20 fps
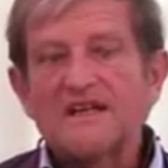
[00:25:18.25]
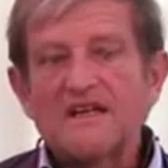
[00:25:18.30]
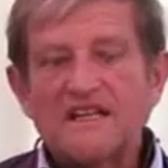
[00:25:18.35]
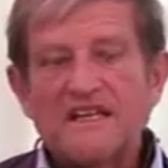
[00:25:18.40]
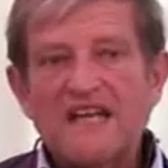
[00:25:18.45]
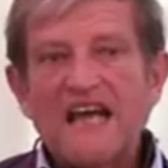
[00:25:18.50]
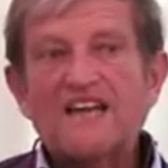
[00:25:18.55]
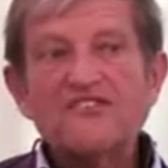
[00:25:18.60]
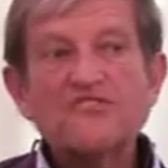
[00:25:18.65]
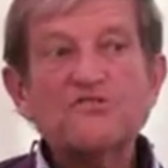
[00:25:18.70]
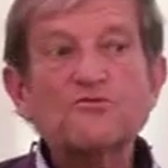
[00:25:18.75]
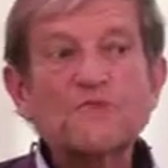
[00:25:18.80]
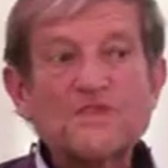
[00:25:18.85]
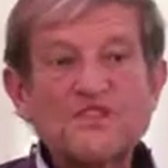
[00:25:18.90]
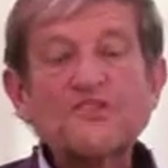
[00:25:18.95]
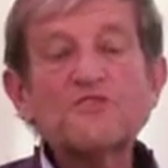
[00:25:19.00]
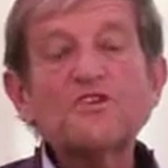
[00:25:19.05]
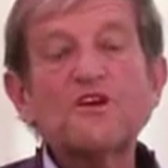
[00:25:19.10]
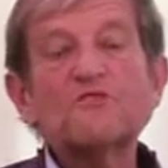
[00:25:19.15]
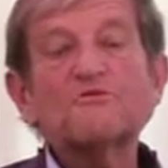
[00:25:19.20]
He has
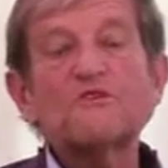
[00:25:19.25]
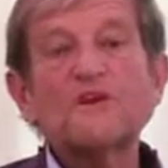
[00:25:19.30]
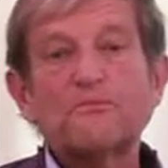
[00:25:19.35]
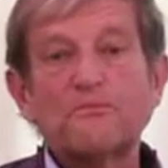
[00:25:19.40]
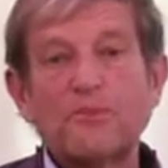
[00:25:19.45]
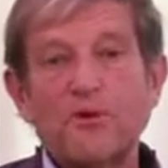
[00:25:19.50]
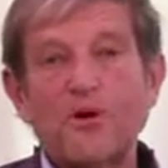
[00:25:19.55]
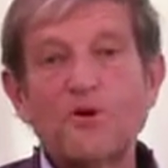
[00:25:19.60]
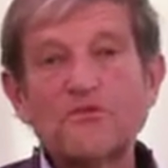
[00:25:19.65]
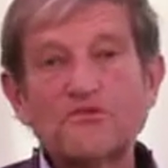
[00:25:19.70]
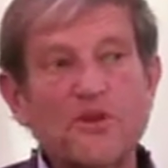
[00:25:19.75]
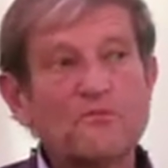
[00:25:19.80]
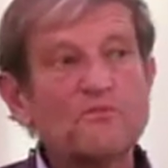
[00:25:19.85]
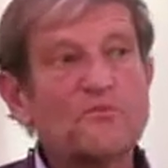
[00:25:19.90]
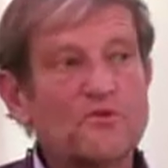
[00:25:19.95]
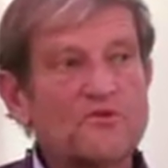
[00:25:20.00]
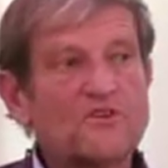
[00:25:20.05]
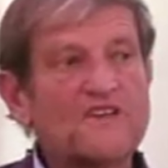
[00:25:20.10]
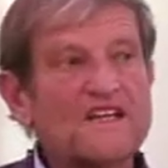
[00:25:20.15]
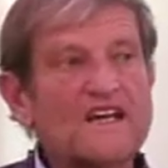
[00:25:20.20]
written a report on
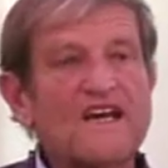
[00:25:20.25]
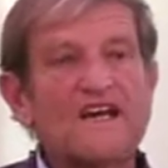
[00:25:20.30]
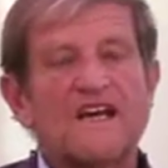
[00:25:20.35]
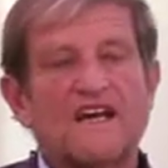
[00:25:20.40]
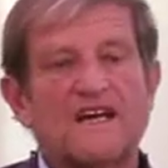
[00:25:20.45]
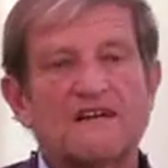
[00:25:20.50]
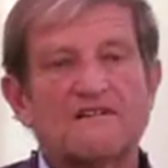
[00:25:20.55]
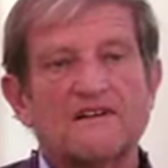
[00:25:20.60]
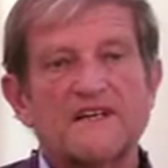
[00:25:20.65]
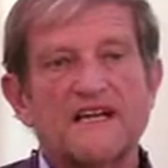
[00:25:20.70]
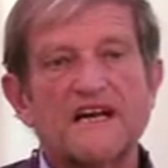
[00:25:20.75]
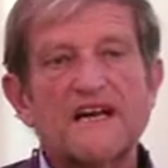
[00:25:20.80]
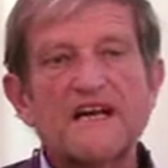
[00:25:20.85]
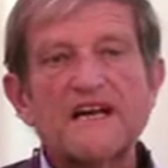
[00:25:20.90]
Monir area,